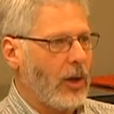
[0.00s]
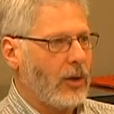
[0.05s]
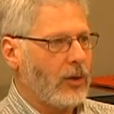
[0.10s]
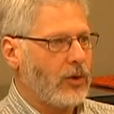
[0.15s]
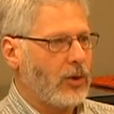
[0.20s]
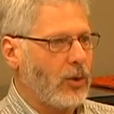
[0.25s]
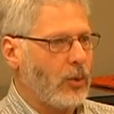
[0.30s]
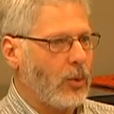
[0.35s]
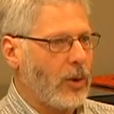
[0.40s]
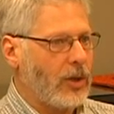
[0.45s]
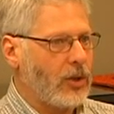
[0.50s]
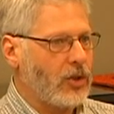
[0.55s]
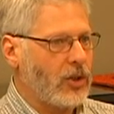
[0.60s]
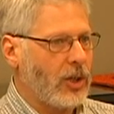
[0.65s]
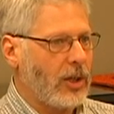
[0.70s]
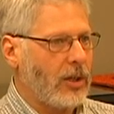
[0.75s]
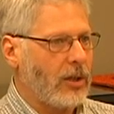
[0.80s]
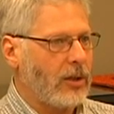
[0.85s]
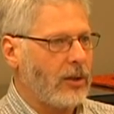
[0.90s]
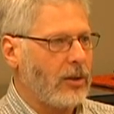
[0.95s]

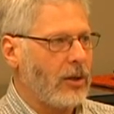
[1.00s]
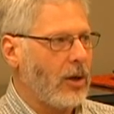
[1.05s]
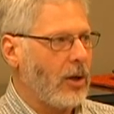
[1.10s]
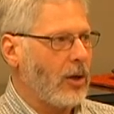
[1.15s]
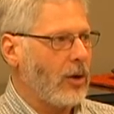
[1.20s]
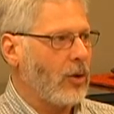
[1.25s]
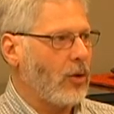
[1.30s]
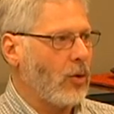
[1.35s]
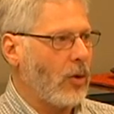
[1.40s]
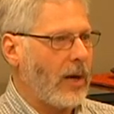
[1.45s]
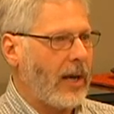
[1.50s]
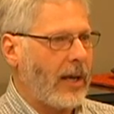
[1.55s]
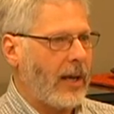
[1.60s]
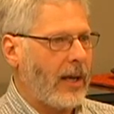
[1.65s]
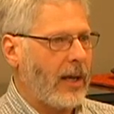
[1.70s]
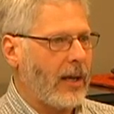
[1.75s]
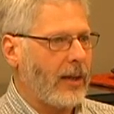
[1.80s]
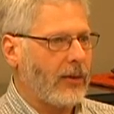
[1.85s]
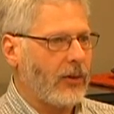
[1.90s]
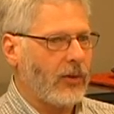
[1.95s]
tuition,
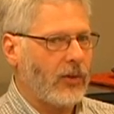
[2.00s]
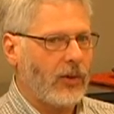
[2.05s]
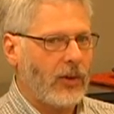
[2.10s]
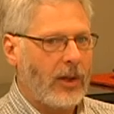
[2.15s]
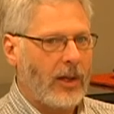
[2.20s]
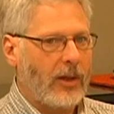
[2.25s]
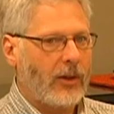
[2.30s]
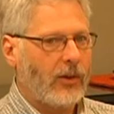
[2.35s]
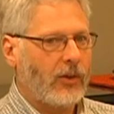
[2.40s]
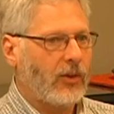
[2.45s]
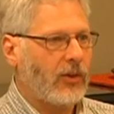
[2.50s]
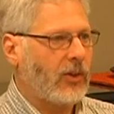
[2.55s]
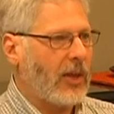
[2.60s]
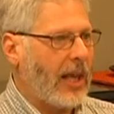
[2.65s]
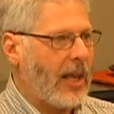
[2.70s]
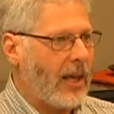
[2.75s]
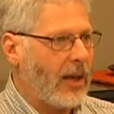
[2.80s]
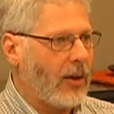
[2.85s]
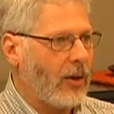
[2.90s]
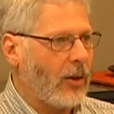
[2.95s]
grants,
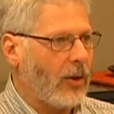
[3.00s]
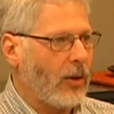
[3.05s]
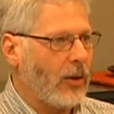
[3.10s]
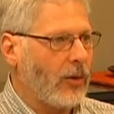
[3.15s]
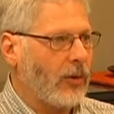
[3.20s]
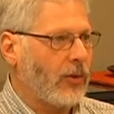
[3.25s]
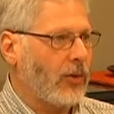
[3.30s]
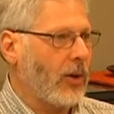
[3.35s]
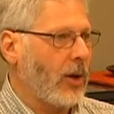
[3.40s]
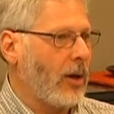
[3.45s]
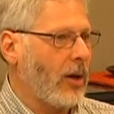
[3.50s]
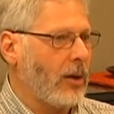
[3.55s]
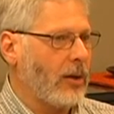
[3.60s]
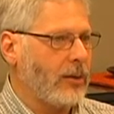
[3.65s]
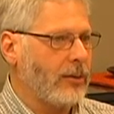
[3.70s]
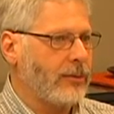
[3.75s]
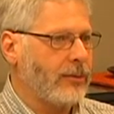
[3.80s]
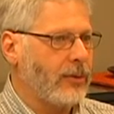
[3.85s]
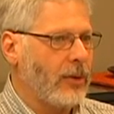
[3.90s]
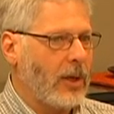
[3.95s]
sales
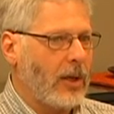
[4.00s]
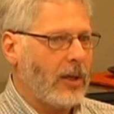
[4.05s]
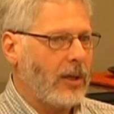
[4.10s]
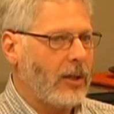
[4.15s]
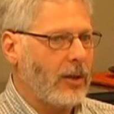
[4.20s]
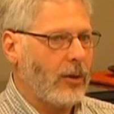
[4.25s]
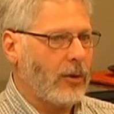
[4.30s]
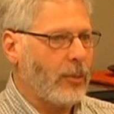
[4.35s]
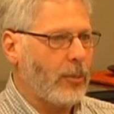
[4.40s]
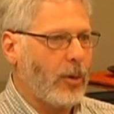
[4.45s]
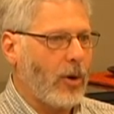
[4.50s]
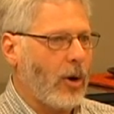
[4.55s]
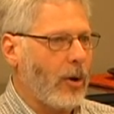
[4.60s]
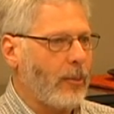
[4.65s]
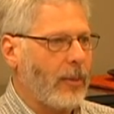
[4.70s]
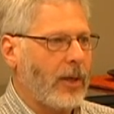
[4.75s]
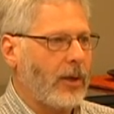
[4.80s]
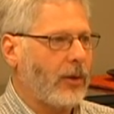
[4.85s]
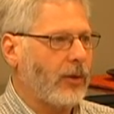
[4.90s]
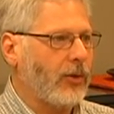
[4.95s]
of,
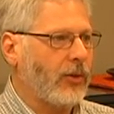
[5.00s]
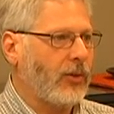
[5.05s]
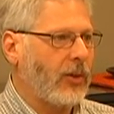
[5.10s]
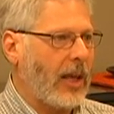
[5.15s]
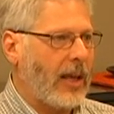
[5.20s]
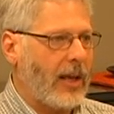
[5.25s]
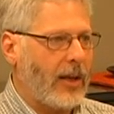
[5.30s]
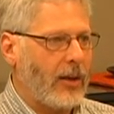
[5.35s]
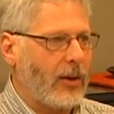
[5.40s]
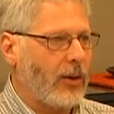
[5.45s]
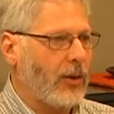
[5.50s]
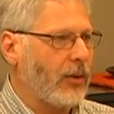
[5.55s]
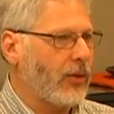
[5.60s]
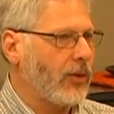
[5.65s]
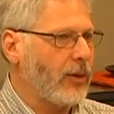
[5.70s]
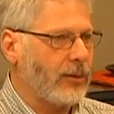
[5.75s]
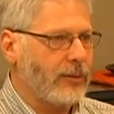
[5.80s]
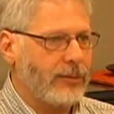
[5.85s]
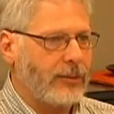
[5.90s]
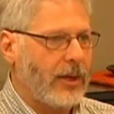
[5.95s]
departmental
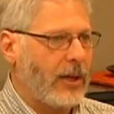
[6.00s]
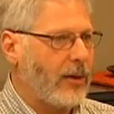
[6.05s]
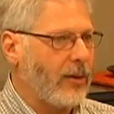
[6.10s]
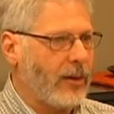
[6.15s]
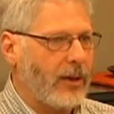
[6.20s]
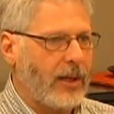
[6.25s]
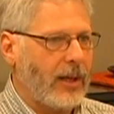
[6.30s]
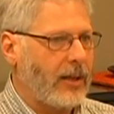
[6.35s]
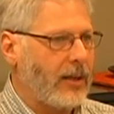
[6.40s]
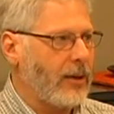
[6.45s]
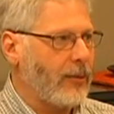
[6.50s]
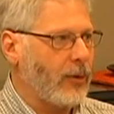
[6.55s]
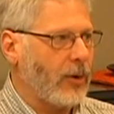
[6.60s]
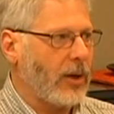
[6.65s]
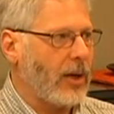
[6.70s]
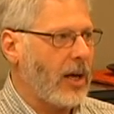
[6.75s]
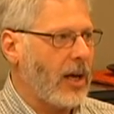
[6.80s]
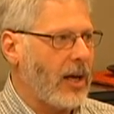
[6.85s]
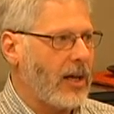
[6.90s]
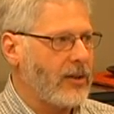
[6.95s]
sales of varying
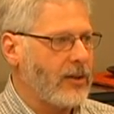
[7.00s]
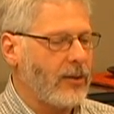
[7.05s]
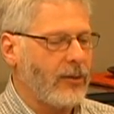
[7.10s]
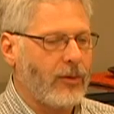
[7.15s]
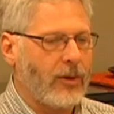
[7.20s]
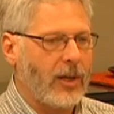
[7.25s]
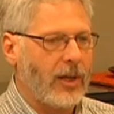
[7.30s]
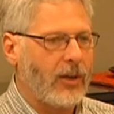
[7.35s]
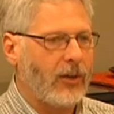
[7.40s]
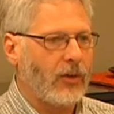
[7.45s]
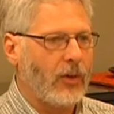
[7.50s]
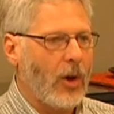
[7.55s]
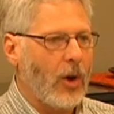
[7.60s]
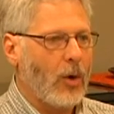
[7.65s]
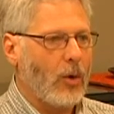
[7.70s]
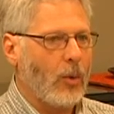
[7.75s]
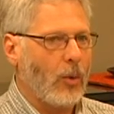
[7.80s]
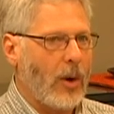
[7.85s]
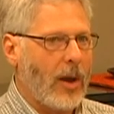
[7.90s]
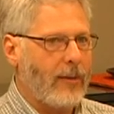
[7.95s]
different kinds of things,
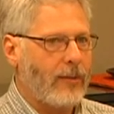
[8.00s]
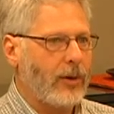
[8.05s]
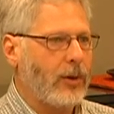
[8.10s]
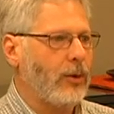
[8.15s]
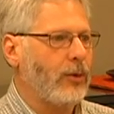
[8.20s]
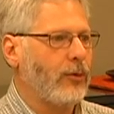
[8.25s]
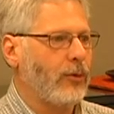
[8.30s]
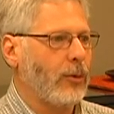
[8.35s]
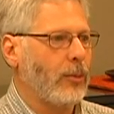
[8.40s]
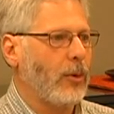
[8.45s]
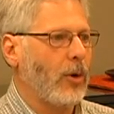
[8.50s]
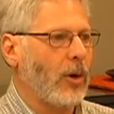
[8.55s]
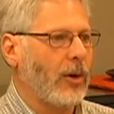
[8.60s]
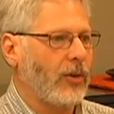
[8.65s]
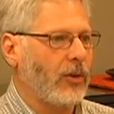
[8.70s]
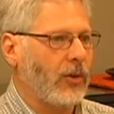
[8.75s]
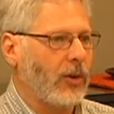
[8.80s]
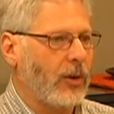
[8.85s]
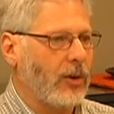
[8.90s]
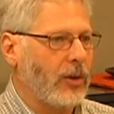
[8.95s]
revenue from
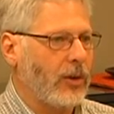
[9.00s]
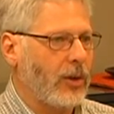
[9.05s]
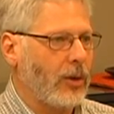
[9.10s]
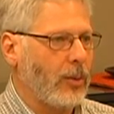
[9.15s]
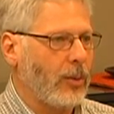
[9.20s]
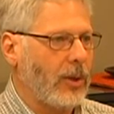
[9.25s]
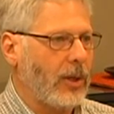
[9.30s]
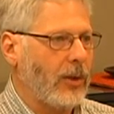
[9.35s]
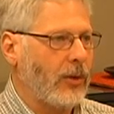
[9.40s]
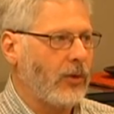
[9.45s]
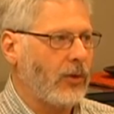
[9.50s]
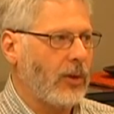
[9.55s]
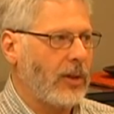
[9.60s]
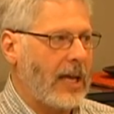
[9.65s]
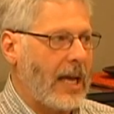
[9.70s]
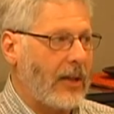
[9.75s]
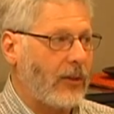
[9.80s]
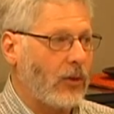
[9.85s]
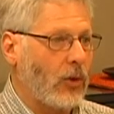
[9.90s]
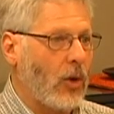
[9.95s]
auxiliaries, so
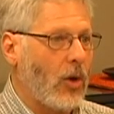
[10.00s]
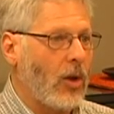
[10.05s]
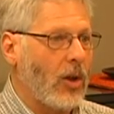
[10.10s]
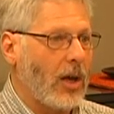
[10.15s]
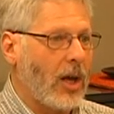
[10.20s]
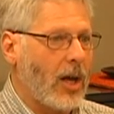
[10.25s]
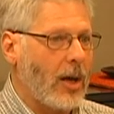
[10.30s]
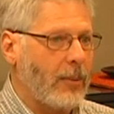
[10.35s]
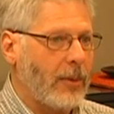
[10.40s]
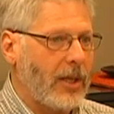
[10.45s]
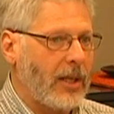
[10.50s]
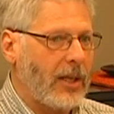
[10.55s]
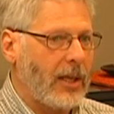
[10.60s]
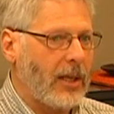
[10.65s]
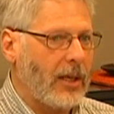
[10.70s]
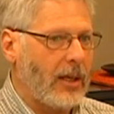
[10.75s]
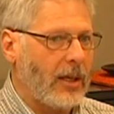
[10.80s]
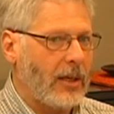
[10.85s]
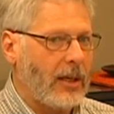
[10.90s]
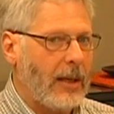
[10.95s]
that's all coming
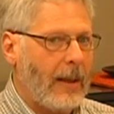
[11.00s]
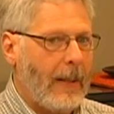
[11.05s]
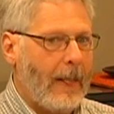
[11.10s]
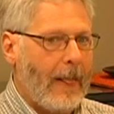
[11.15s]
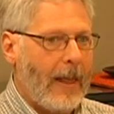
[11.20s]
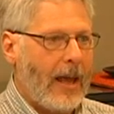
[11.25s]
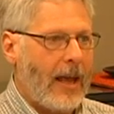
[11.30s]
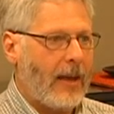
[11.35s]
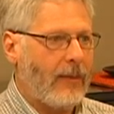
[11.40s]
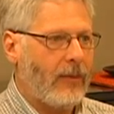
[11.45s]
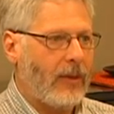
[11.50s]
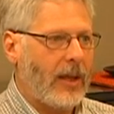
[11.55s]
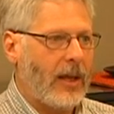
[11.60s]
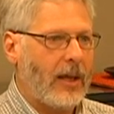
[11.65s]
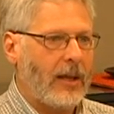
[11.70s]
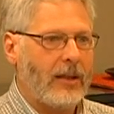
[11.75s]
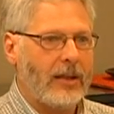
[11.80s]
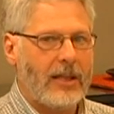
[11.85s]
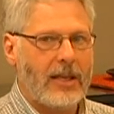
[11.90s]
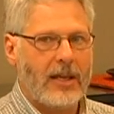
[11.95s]
in, and
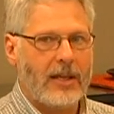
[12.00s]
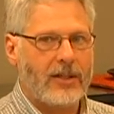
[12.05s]
then the